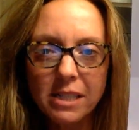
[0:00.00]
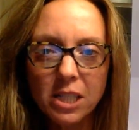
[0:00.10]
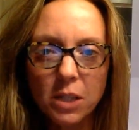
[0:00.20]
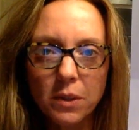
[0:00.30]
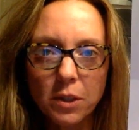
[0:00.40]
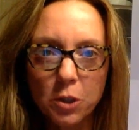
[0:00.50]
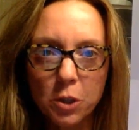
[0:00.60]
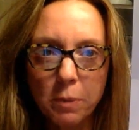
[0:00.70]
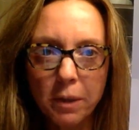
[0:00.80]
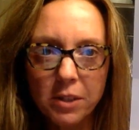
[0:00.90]
do in your
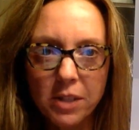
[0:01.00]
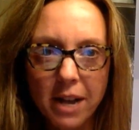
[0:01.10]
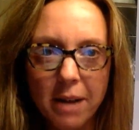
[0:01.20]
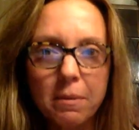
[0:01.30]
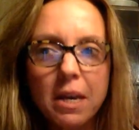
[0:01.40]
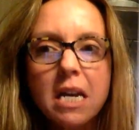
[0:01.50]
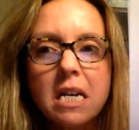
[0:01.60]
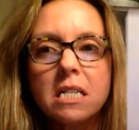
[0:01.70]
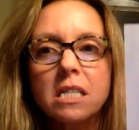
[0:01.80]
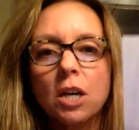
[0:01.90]
spare time.
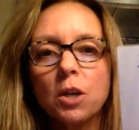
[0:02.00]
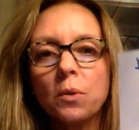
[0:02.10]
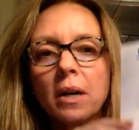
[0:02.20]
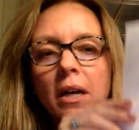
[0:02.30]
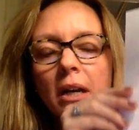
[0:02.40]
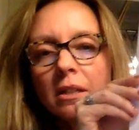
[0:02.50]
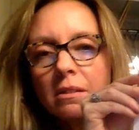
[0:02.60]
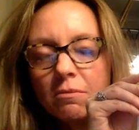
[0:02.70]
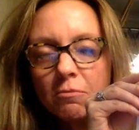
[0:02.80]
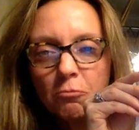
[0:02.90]
So
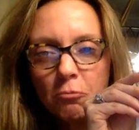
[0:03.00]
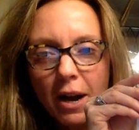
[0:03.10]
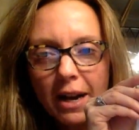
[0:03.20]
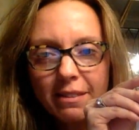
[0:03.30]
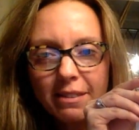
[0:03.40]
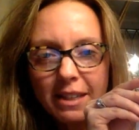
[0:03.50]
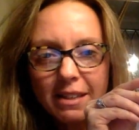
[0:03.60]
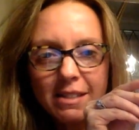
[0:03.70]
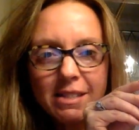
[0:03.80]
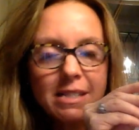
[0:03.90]
write
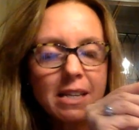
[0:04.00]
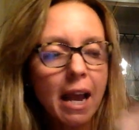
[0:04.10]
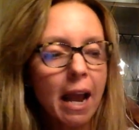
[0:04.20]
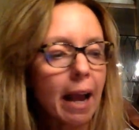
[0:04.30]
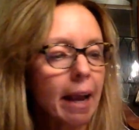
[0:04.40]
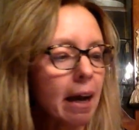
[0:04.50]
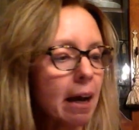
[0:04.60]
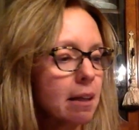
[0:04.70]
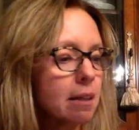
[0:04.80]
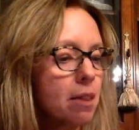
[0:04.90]
this,
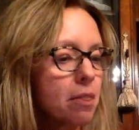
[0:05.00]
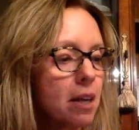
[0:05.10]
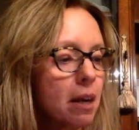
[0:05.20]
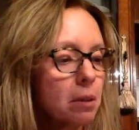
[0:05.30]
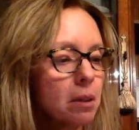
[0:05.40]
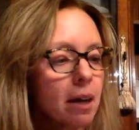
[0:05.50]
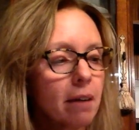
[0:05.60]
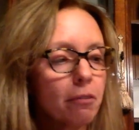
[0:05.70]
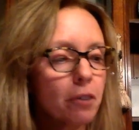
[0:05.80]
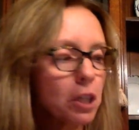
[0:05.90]
and then I would
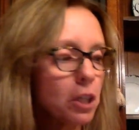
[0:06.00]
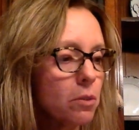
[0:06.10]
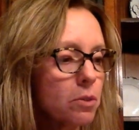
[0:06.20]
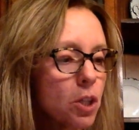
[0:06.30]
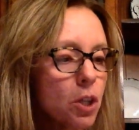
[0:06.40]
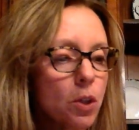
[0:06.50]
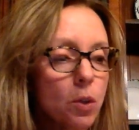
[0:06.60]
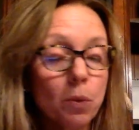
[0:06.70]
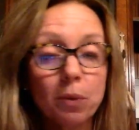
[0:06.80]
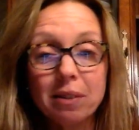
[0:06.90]
like for you
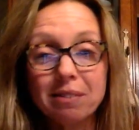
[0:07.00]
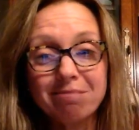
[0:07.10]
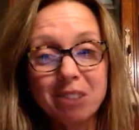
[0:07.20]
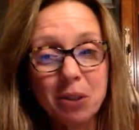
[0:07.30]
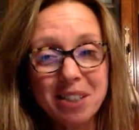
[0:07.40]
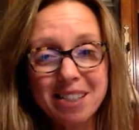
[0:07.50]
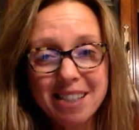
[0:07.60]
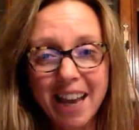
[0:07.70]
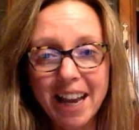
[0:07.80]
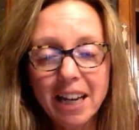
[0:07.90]
can
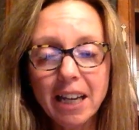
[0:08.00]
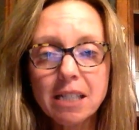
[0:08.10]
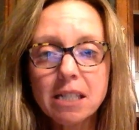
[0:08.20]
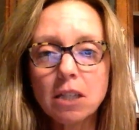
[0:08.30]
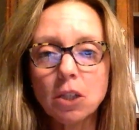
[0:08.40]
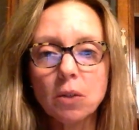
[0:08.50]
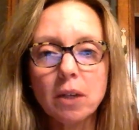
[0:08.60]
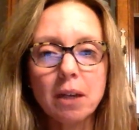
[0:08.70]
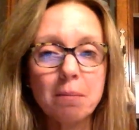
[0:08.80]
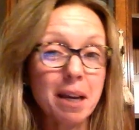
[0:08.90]
scan it, you
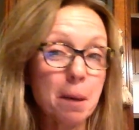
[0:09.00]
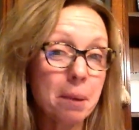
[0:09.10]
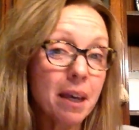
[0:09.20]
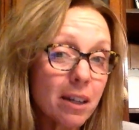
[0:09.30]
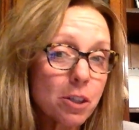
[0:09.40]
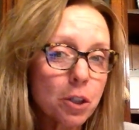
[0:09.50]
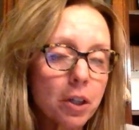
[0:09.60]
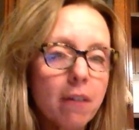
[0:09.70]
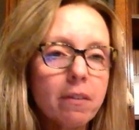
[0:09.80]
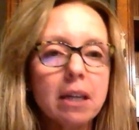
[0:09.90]
can make a picture
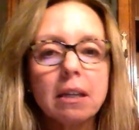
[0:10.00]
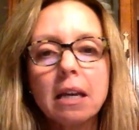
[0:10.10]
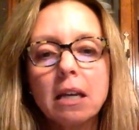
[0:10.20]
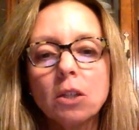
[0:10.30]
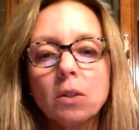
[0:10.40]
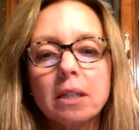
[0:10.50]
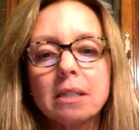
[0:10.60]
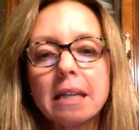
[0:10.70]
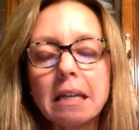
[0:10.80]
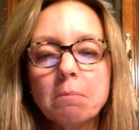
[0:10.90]
of it, you
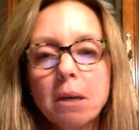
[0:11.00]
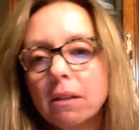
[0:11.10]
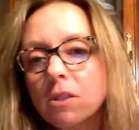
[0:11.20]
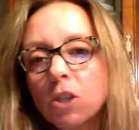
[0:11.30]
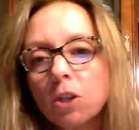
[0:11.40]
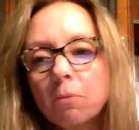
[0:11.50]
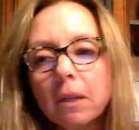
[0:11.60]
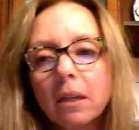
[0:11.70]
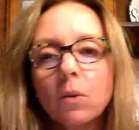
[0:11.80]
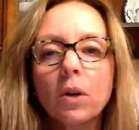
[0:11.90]
can email it to
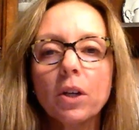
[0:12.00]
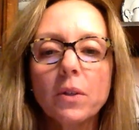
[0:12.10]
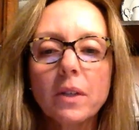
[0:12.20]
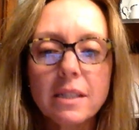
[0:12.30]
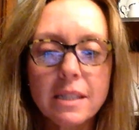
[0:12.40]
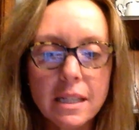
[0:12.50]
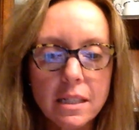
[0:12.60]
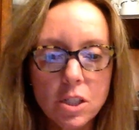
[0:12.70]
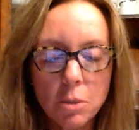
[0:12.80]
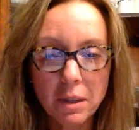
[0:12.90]
me, or you can send
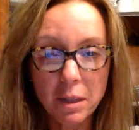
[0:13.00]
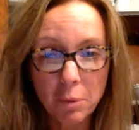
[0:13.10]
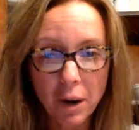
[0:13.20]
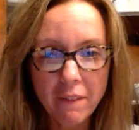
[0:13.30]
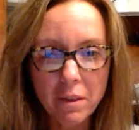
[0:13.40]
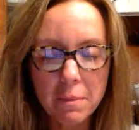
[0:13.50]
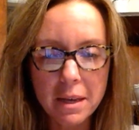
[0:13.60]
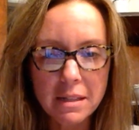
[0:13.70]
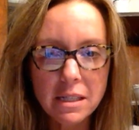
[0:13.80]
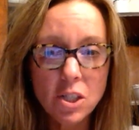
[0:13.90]
it to me in a private
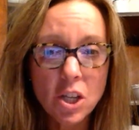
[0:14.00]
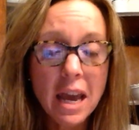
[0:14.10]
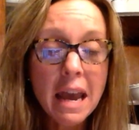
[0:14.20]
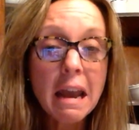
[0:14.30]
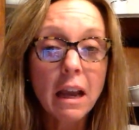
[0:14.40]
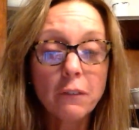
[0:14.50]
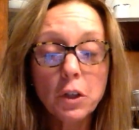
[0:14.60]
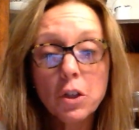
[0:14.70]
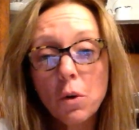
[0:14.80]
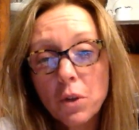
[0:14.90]
message. If
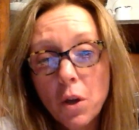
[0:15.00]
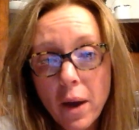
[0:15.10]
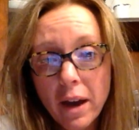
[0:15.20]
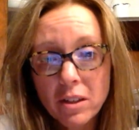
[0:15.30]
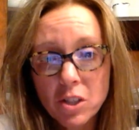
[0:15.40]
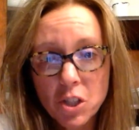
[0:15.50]
you don't know how to